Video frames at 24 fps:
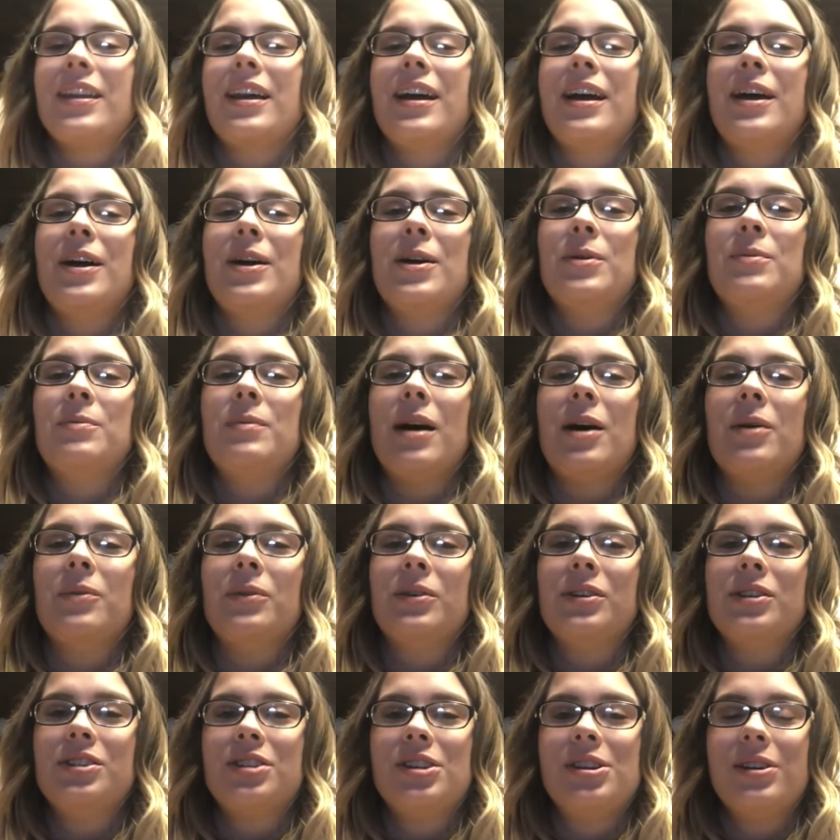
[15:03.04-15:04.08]
I
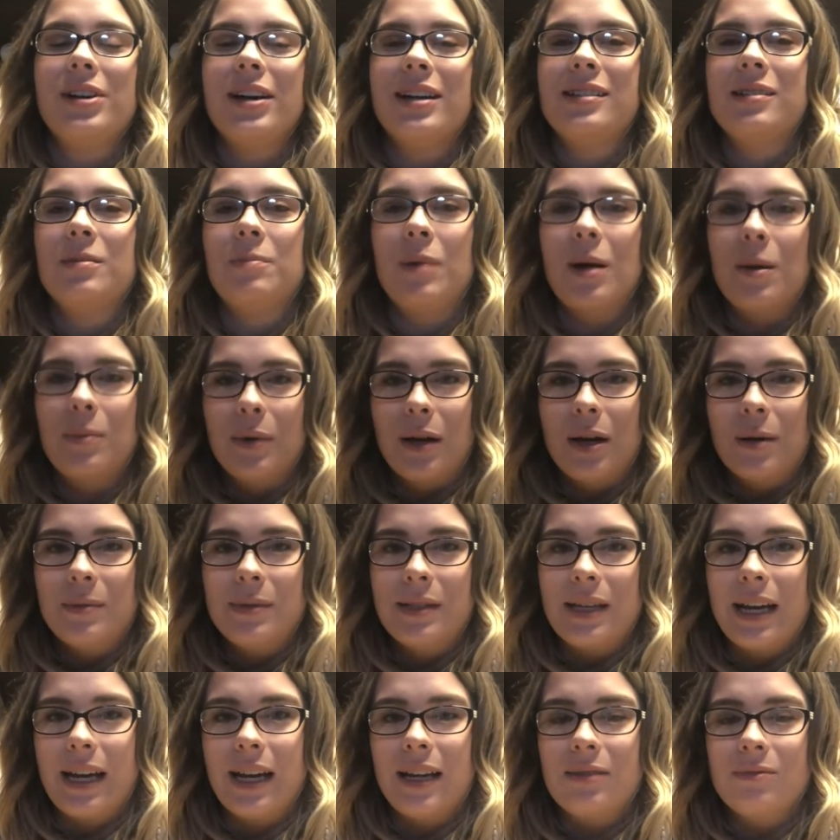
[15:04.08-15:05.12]
will show you guys a bump
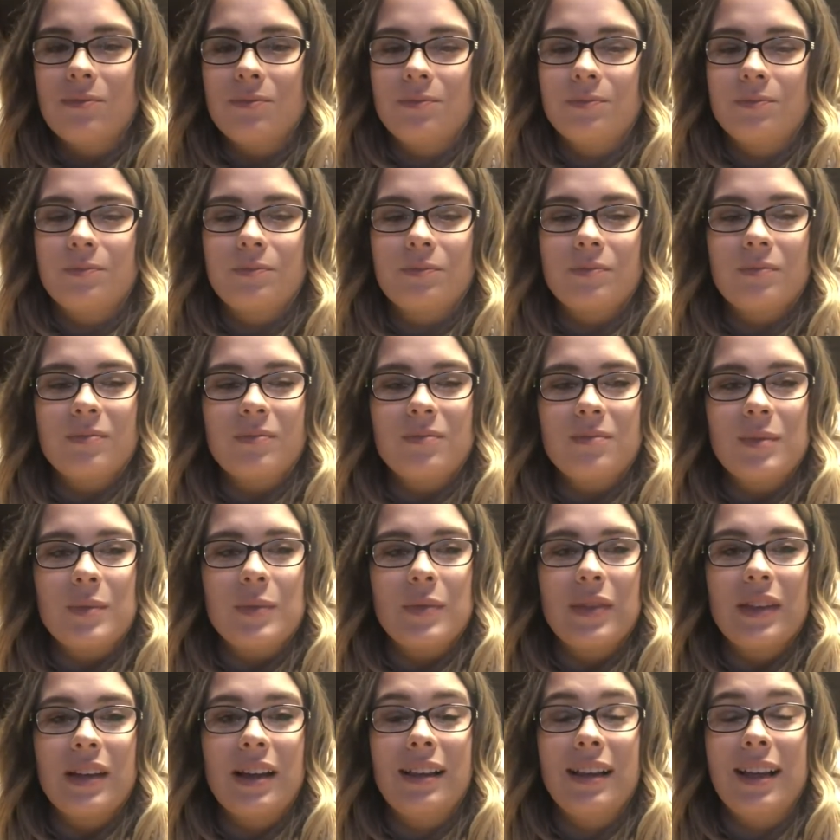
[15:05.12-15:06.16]
update.
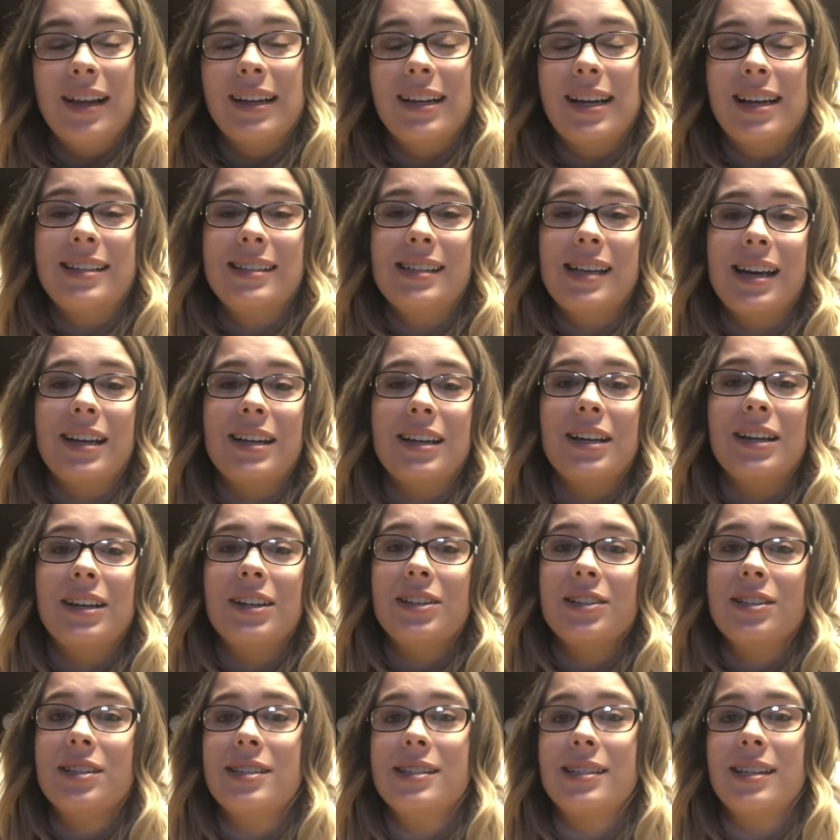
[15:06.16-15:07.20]
Like I said,
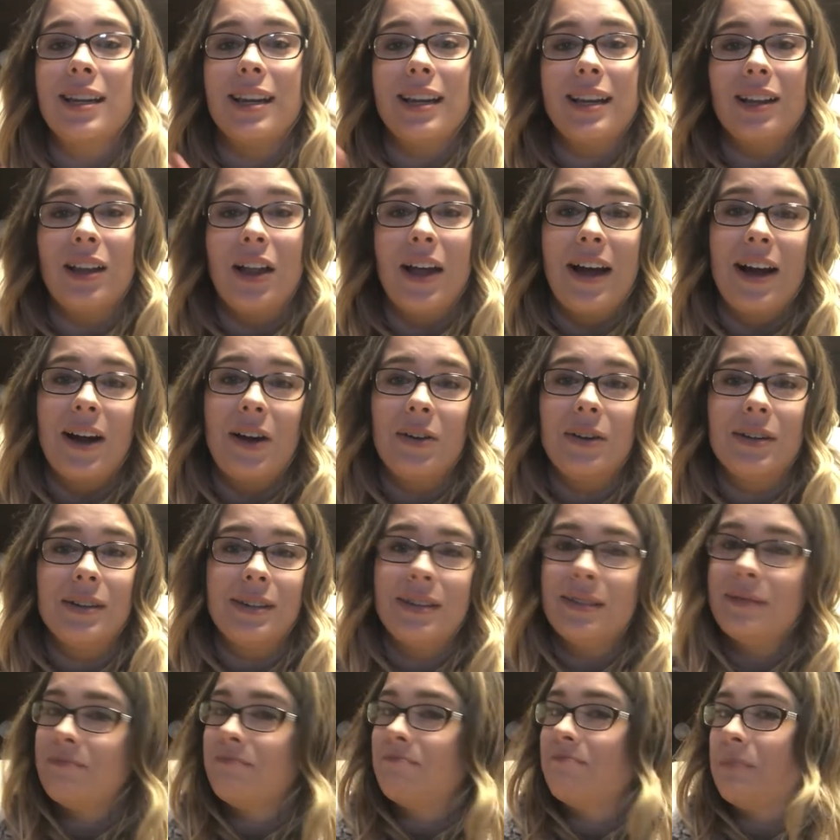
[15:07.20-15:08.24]
she's getting loud,
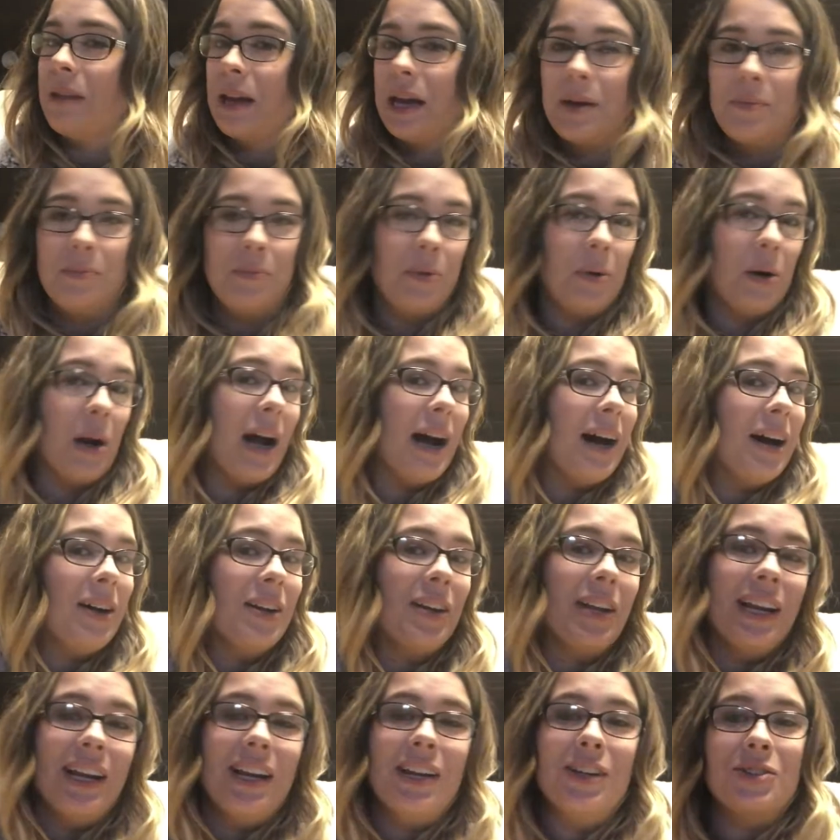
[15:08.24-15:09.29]

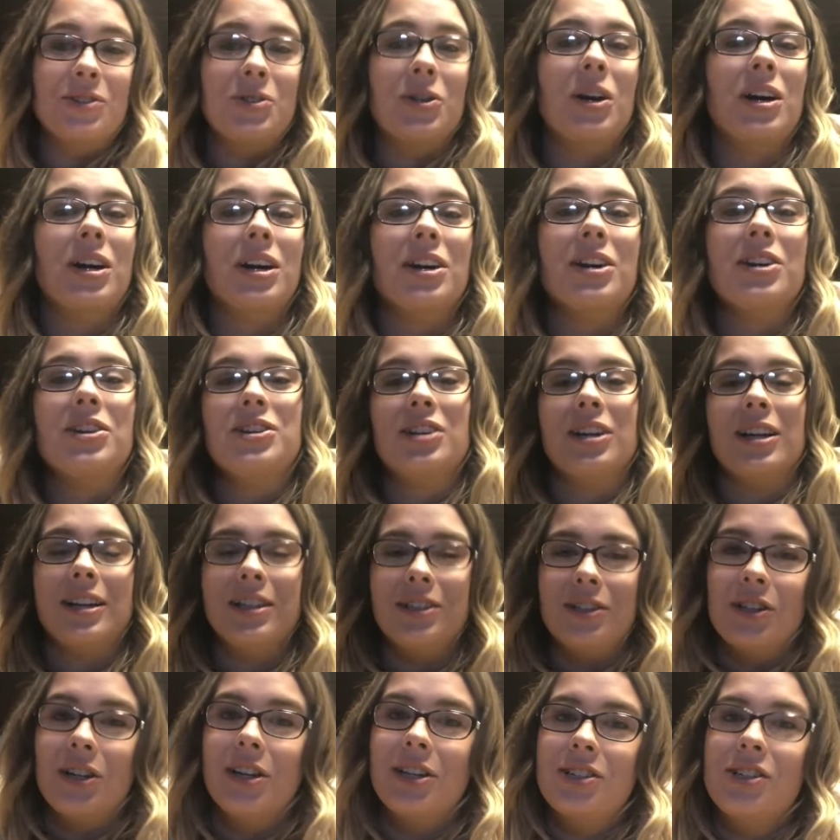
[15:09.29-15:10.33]
proud, and in charge,
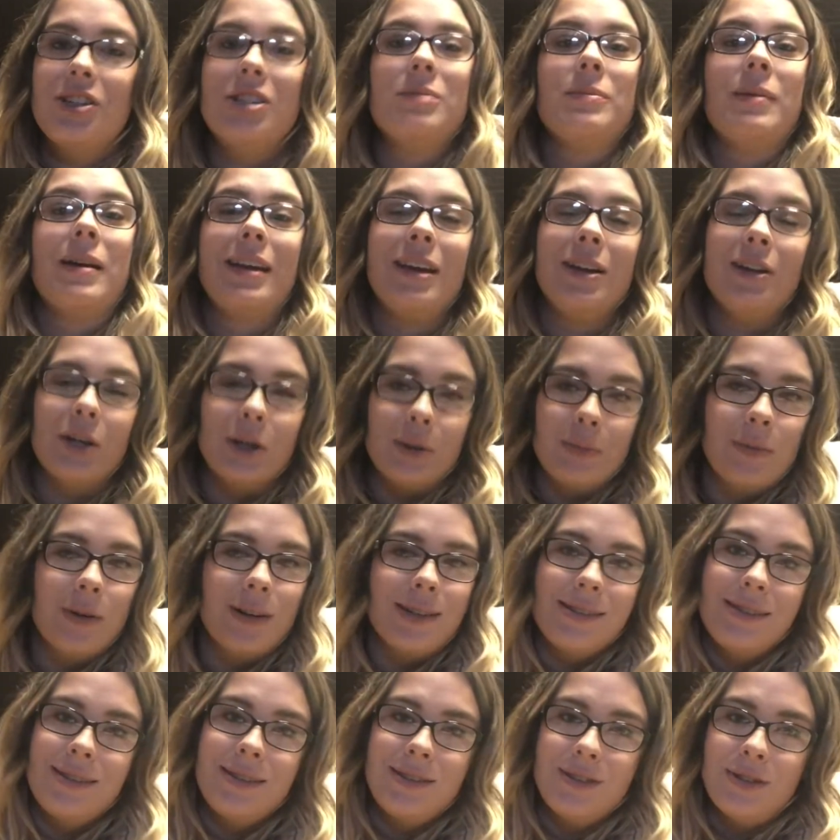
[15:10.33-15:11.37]
and she's making her
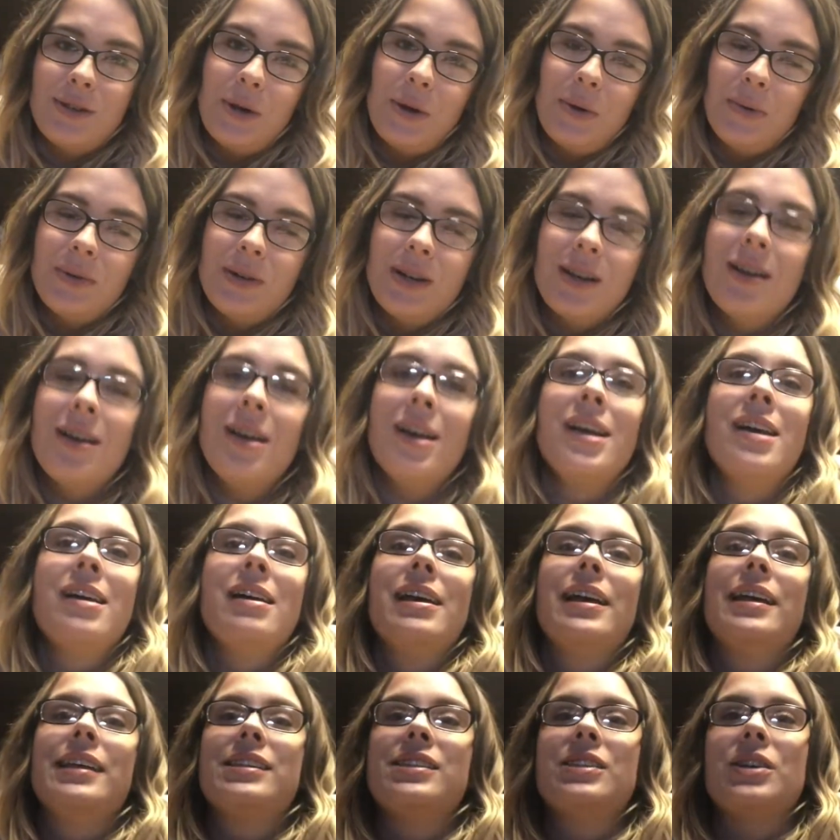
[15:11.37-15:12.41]
presence known.
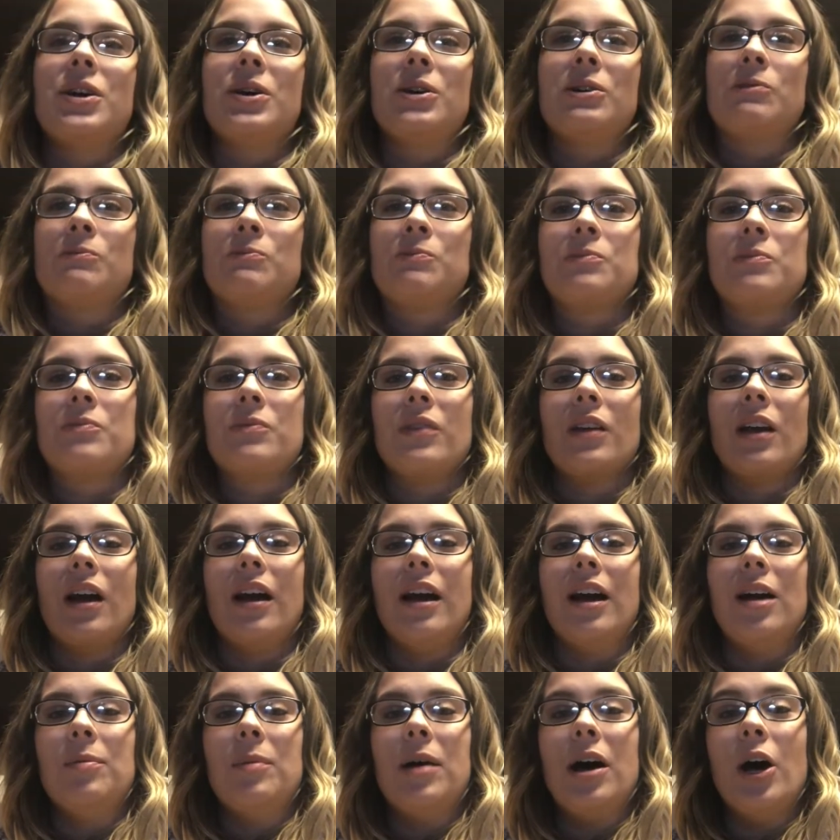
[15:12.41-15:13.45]
So
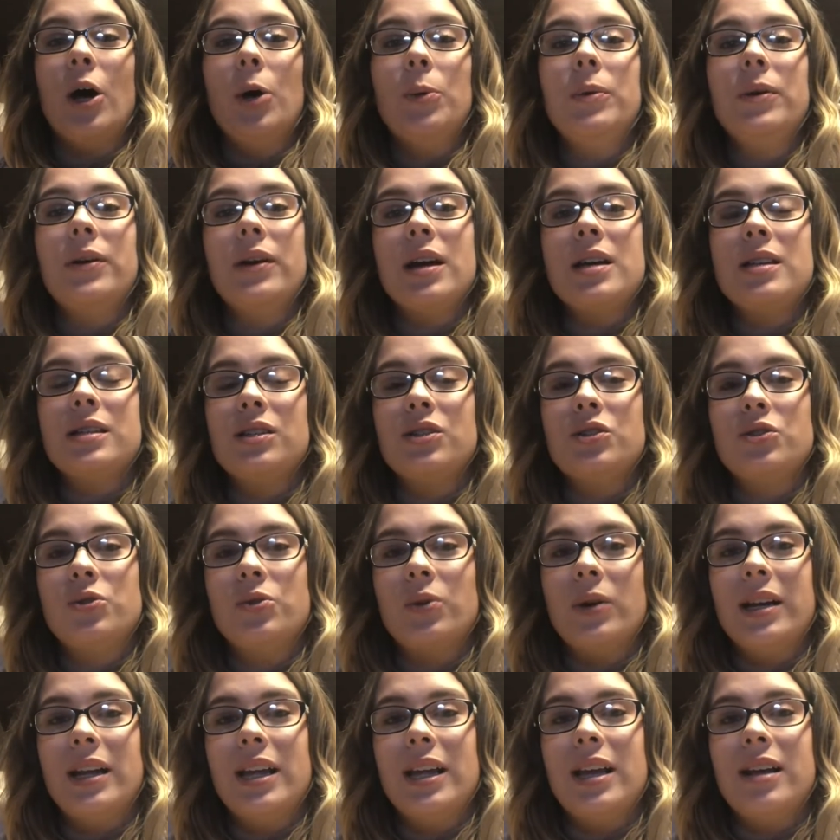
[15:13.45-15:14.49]
I hope you guys
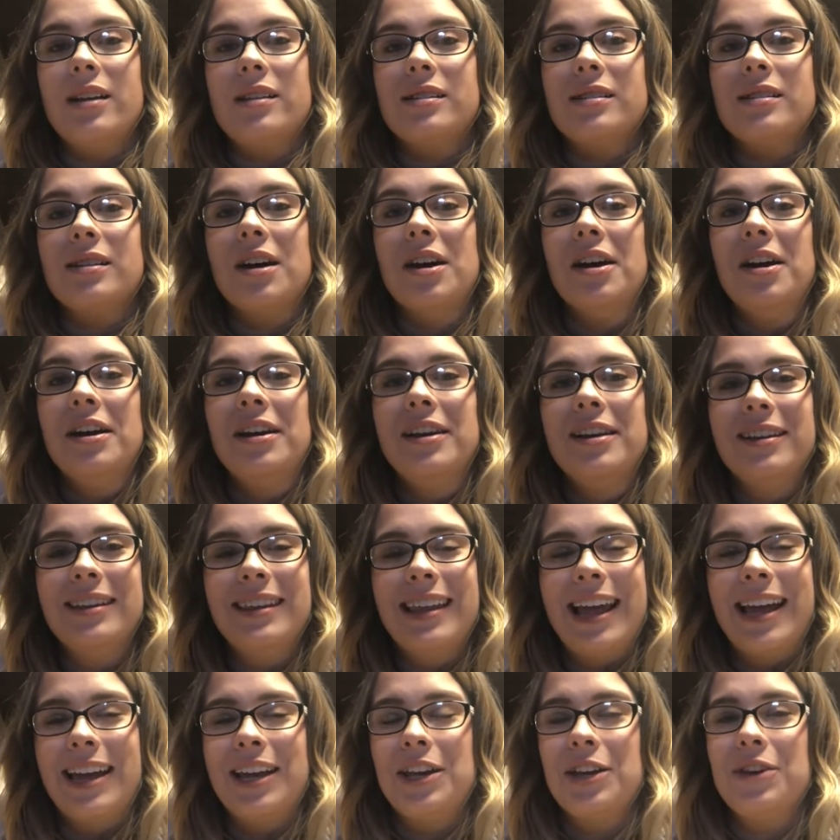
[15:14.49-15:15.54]
enjoyed it.
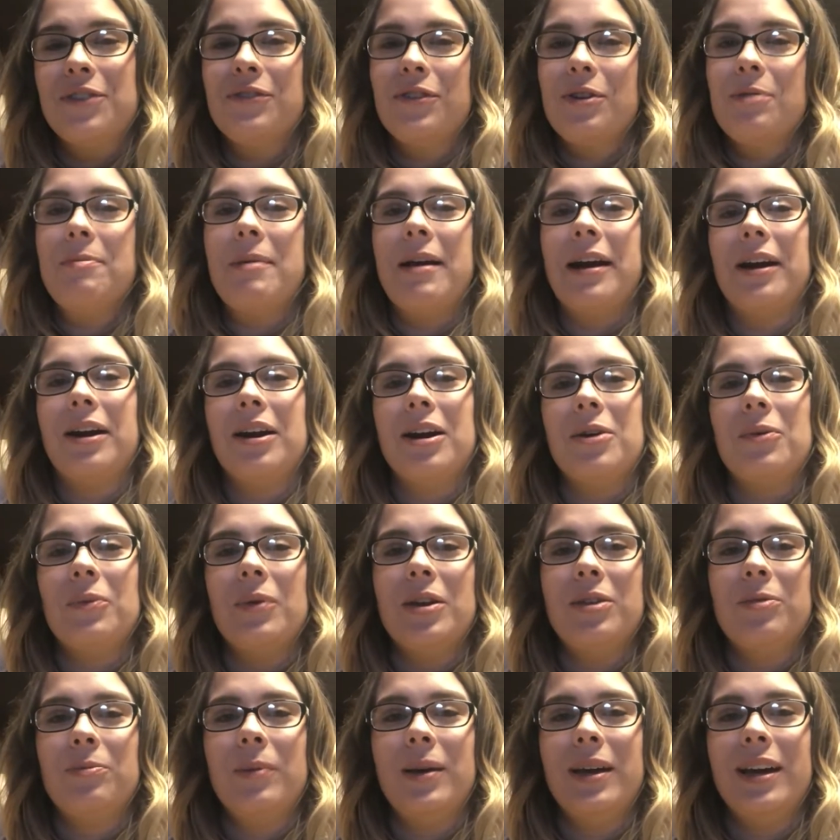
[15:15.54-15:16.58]
Thank you for bearing
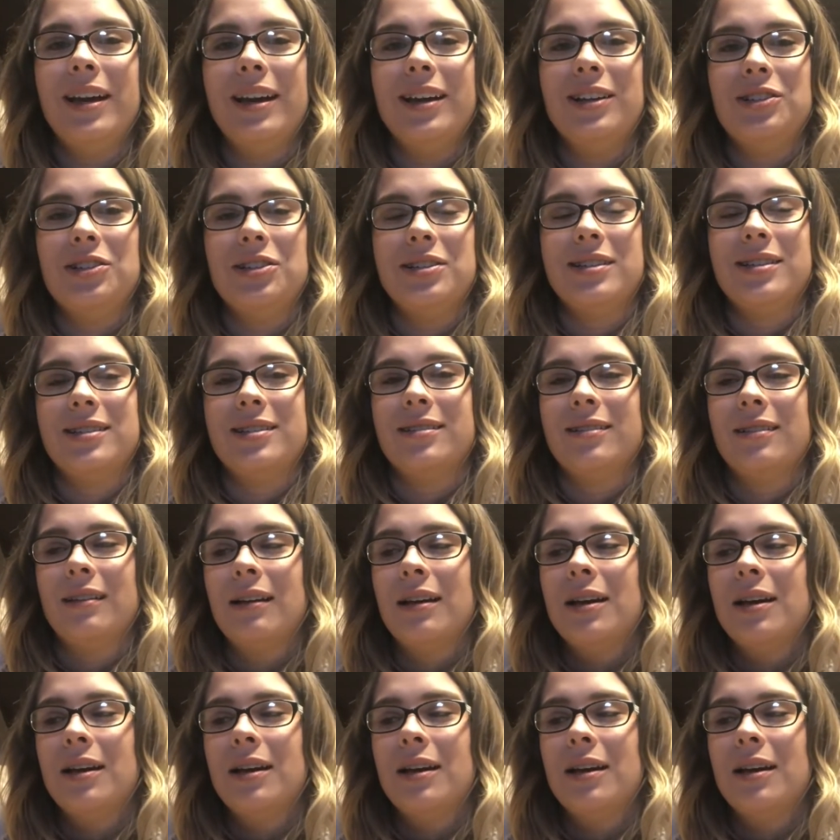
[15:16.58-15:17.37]
with me, and just